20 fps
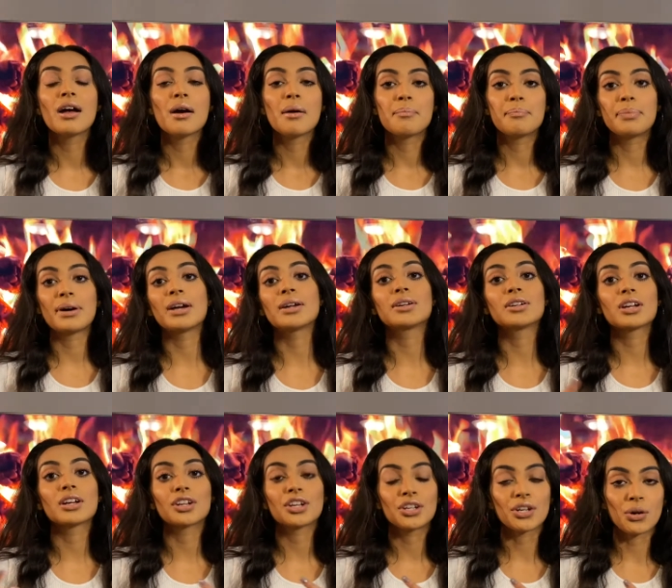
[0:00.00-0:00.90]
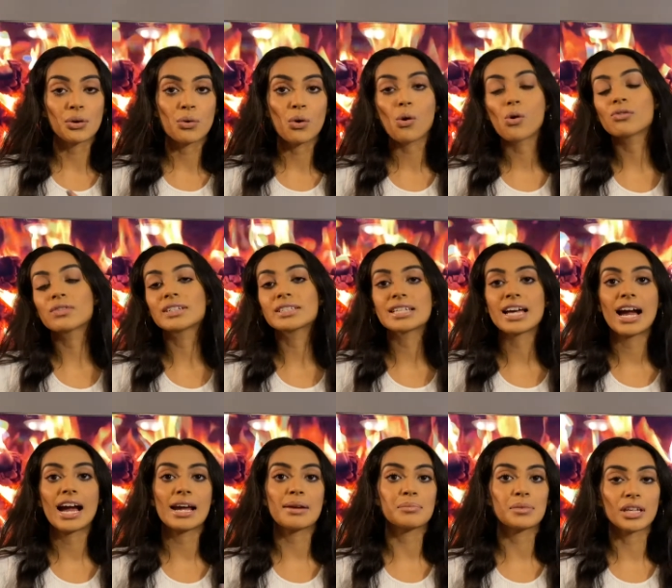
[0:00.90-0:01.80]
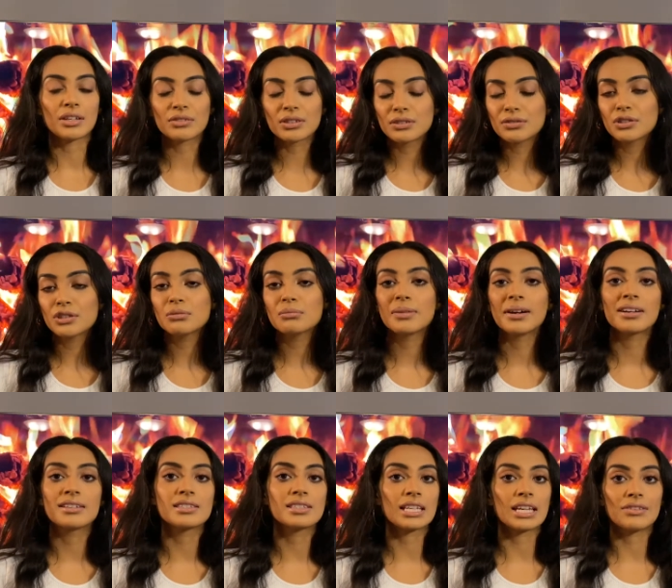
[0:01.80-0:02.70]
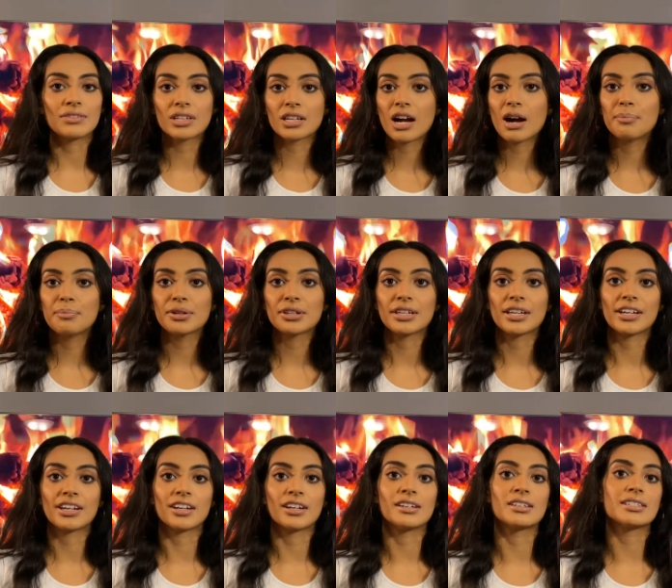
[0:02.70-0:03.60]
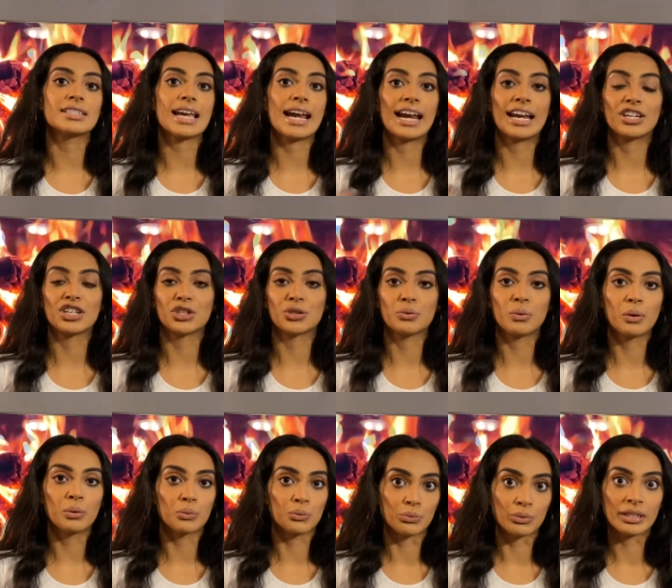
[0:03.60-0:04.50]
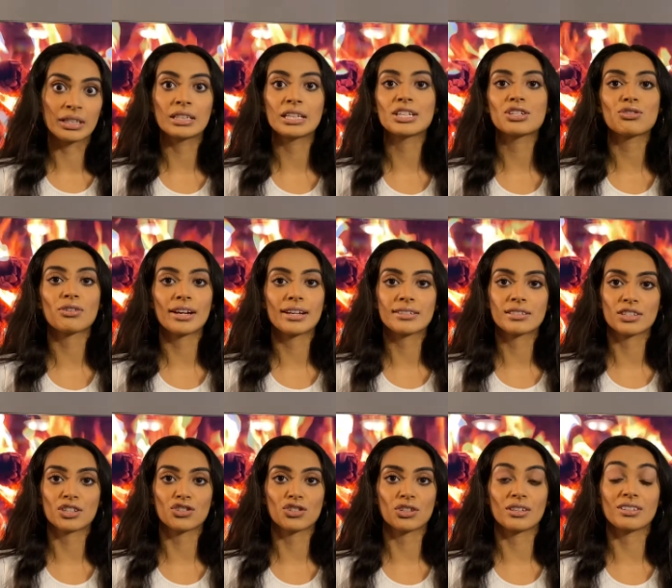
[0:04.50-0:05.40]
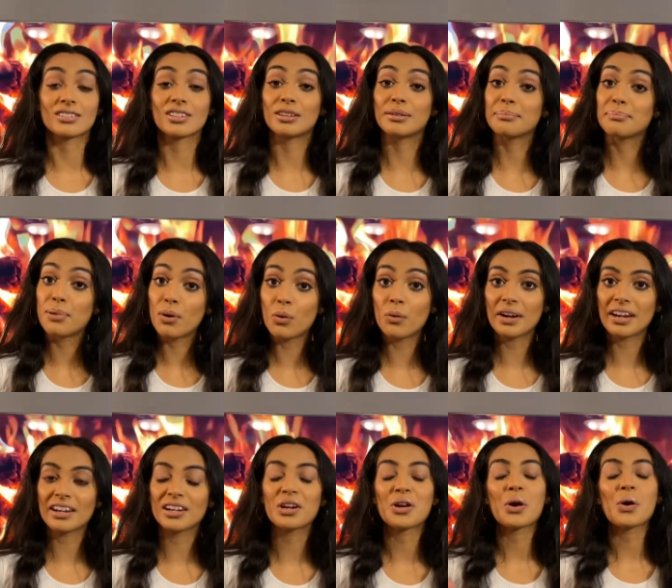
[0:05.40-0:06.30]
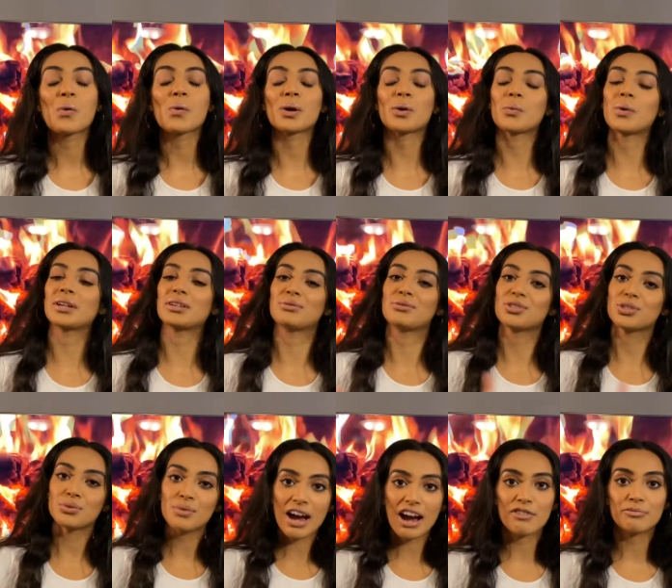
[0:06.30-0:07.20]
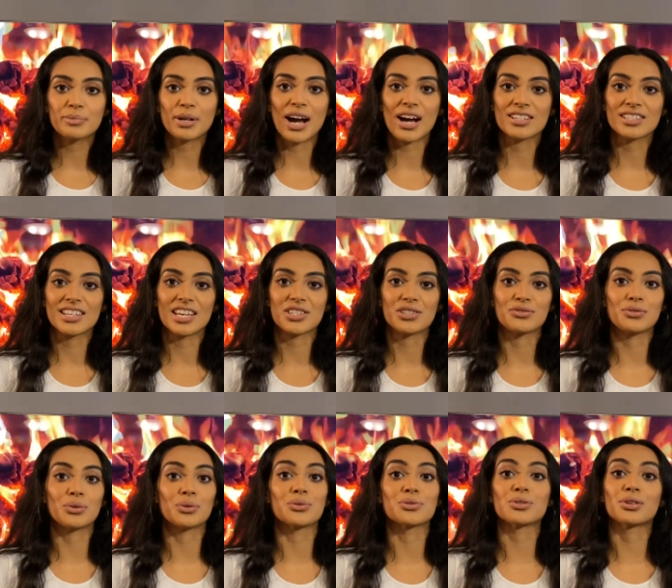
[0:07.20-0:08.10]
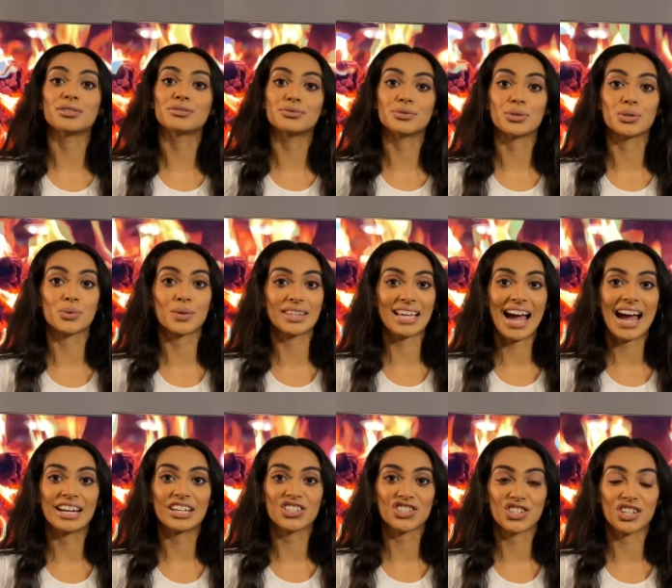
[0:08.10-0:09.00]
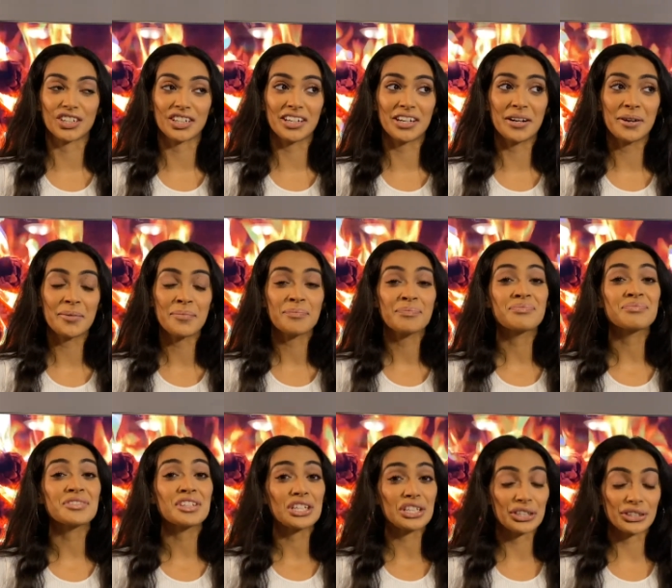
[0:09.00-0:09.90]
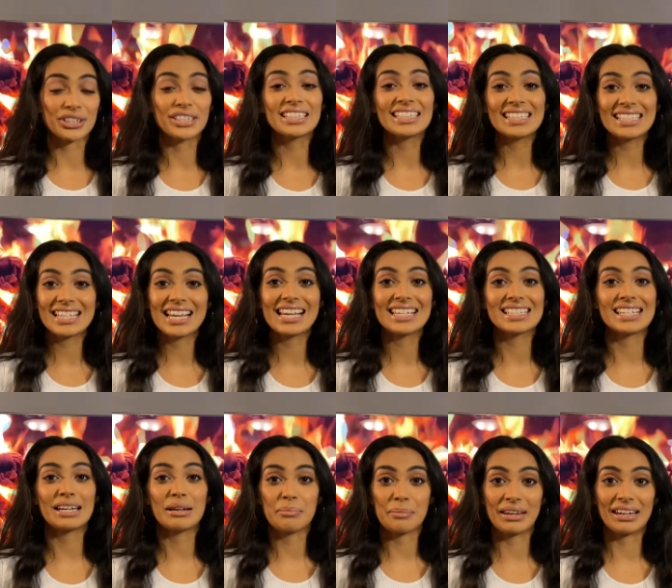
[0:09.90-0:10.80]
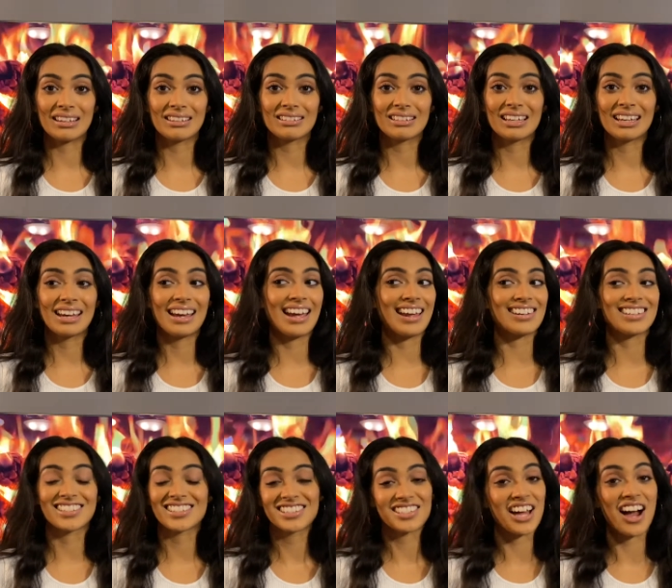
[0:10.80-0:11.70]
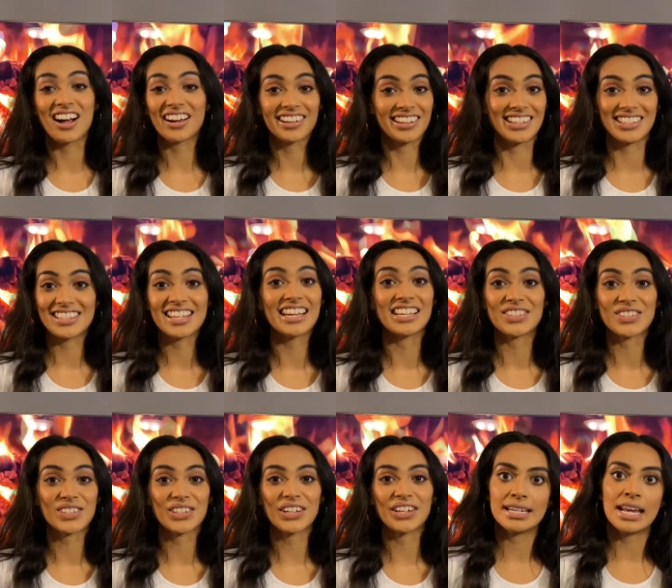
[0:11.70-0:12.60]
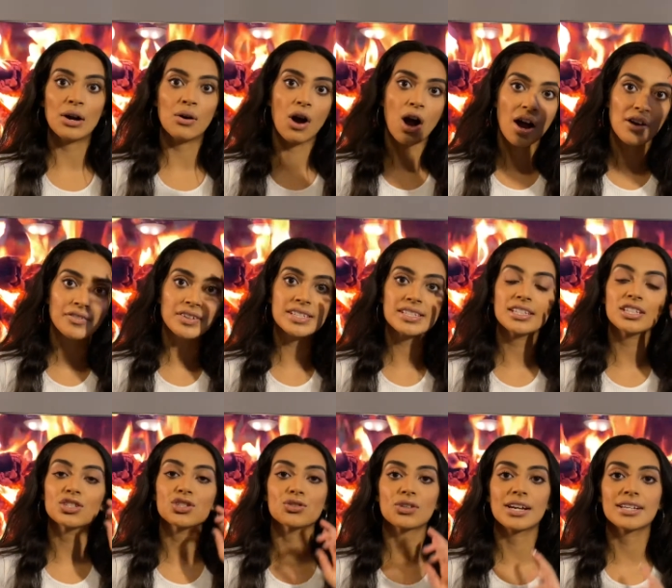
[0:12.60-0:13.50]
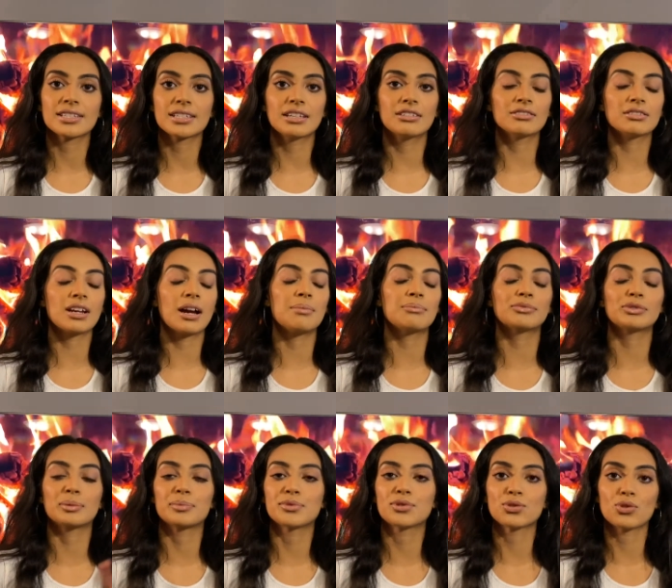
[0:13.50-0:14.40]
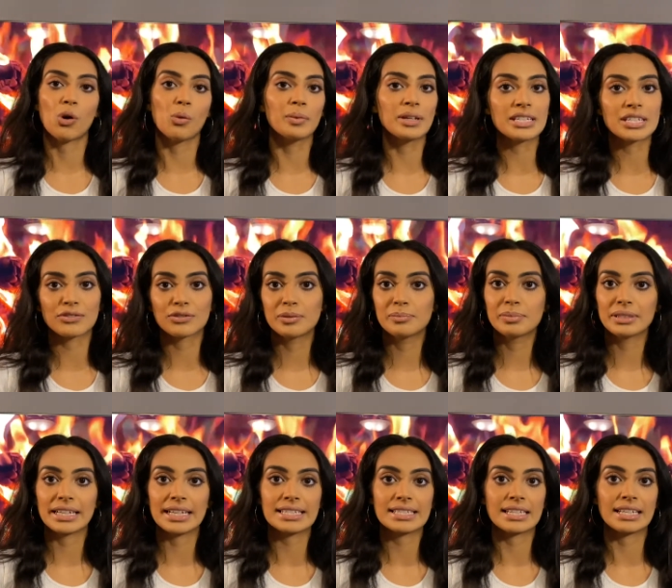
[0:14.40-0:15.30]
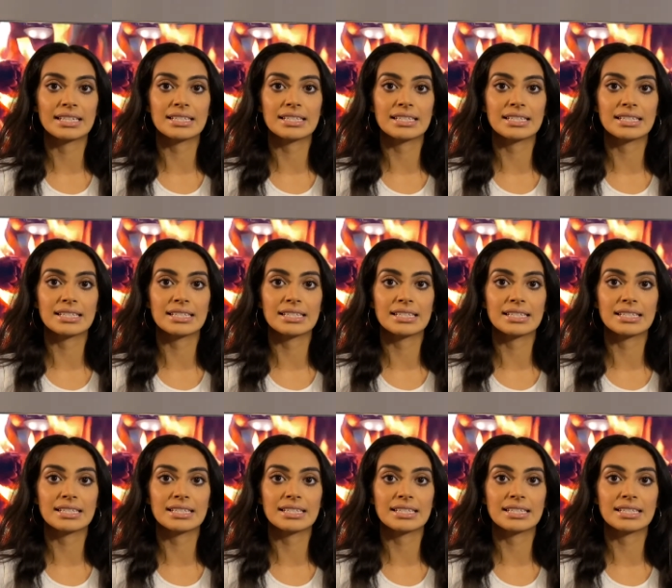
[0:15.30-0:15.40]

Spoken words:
But over time, give it a few months, give it a couple years, and you will really transition to the point where when you do have processed foods or foods with added sugar, you're gonna taste it immediately and it's not gonna taste good. Now, obviously, stress can come from so many different places.